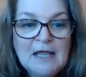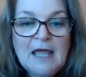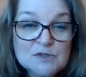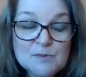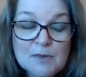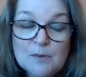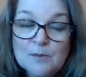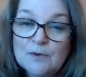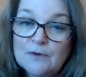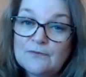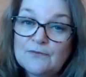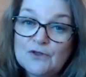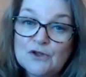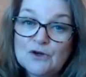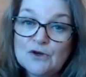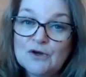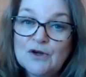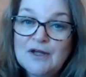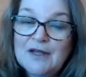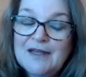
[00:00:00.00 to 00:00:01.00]
Remember, if
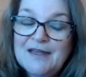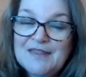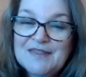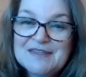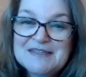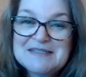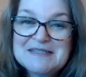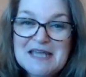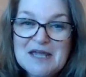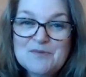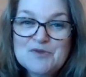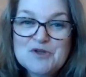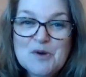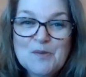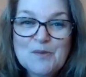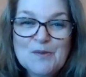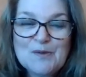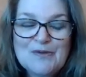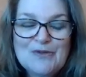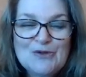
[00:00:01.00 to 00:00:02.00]
they're the same
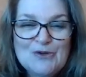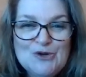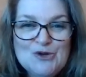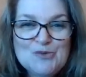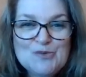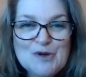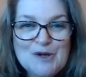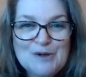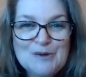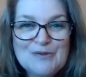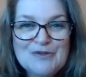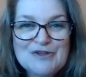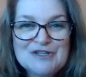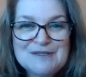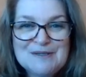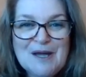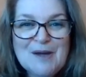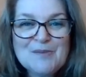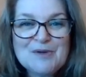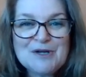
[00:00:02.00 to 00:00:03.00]
number in the numerator and the
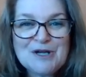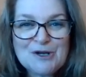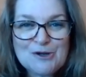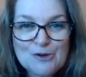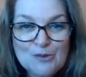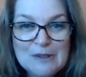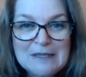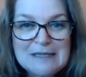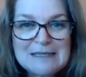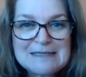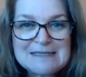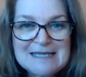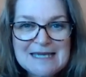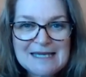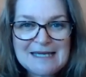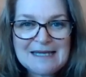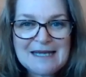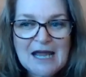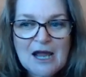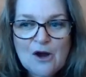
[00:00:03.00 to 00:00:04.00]
denominator, we can take
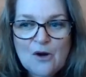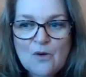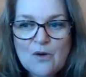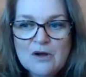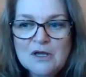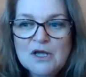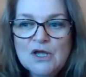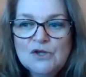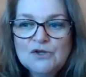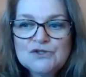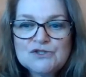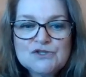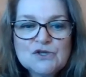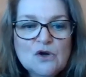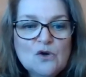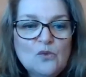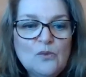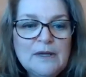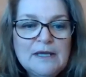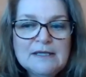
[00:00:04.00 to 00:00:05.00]
it out.
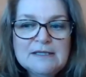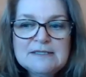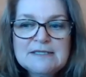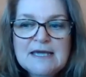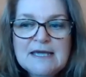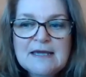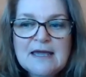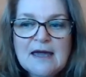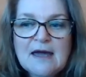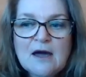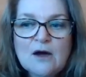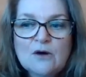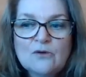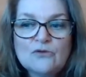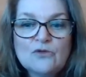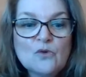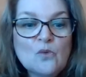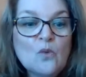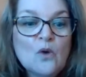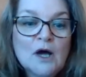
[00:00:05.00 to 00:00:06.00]
So we can take out
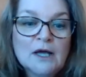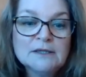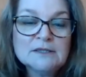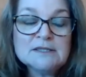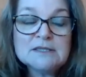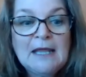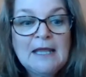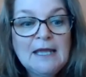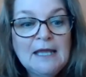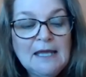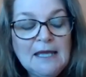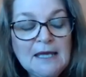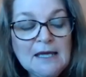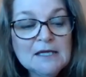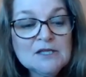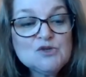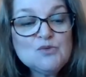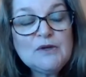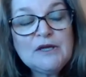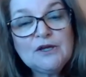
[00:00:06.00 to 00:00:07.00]
the 1s
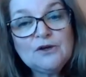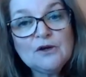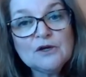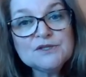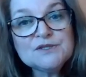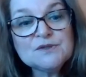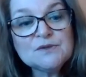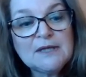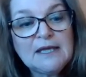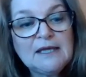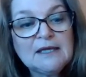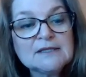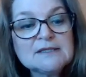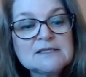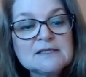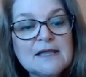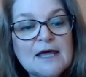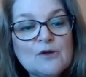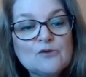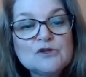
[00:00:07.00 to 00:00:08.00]
and we can also
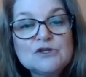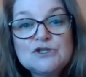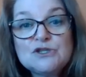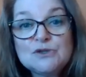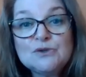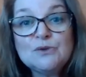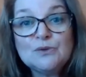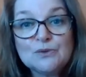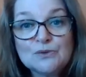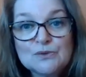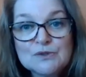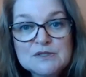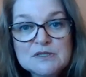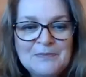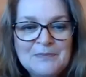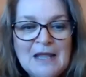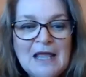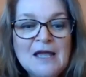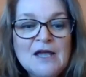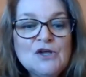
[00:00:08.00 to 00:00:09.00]
cancel out the 2s.
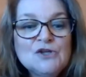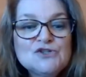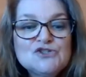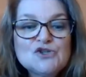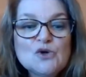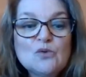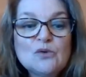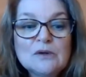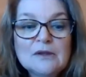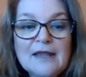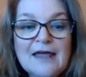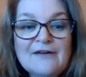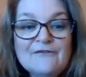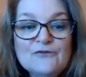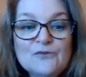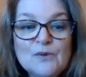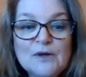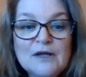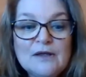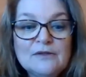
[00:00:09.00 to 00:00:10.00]
So we're left
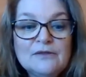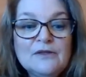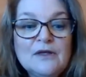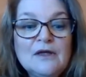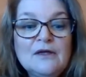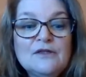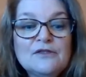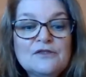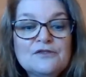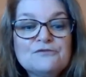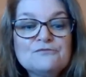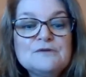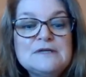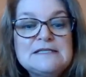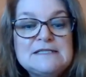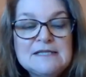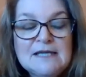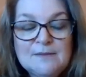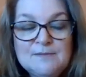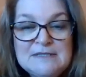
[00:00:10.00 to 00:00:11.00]
with 3
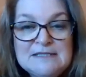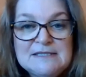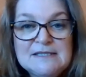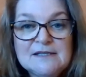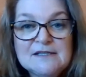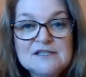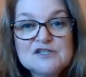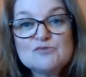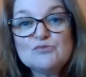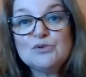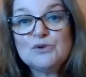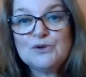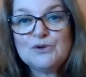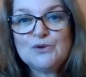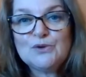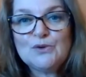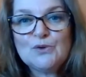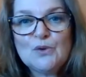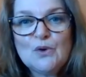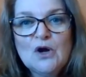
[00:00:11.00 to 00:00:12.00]
times 6
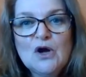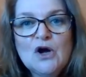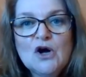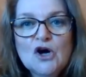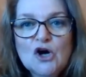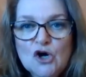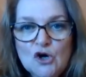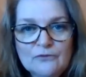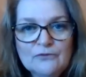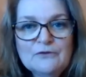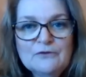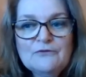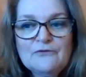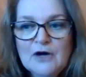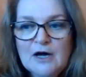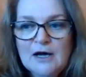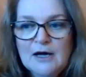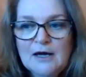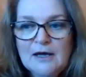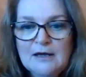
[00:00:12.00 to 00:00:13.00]
blue over
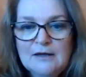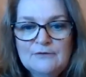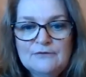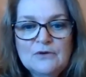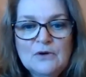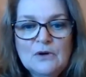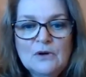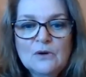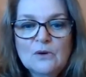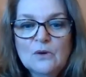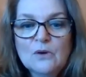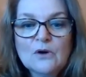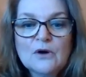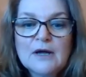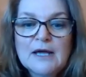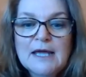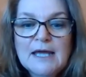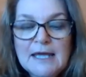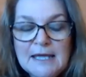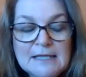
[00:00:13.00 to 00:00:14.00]
5, or
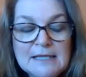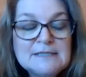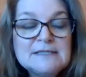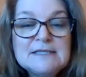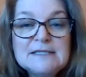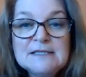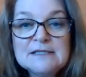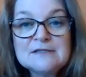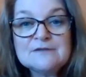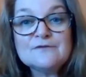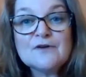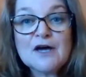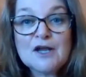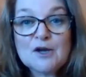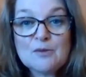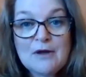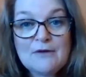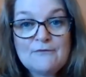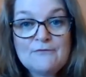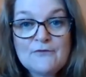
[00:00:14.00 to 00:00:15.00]
18 divided
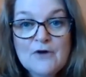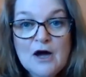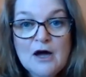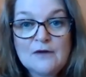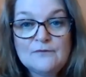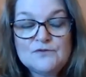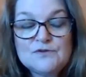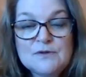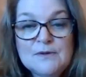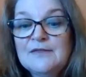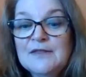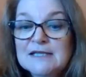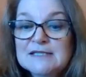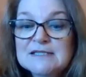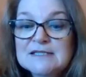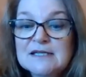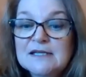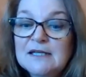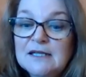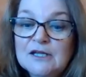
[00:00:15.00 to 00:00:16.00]
by 5, and that's
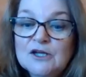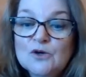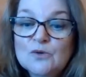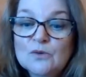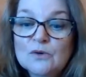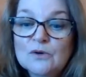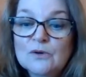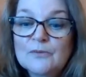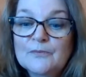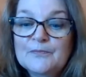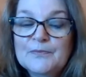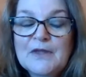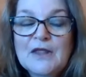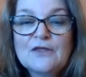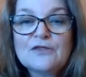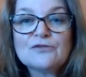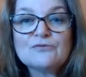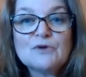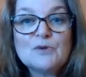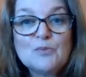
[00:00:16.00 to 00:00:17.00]
going to equal
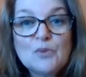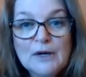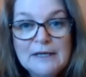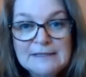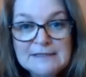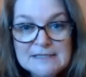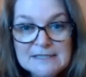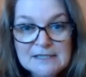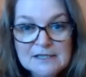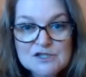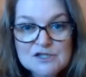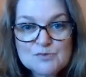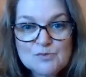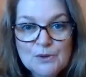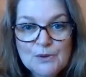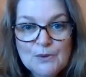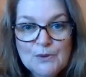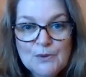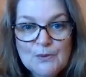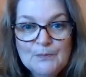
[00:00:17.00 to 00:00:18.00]
3.6
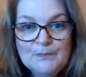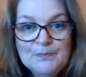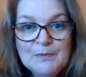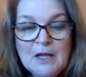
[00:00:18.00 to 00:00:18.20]
blue.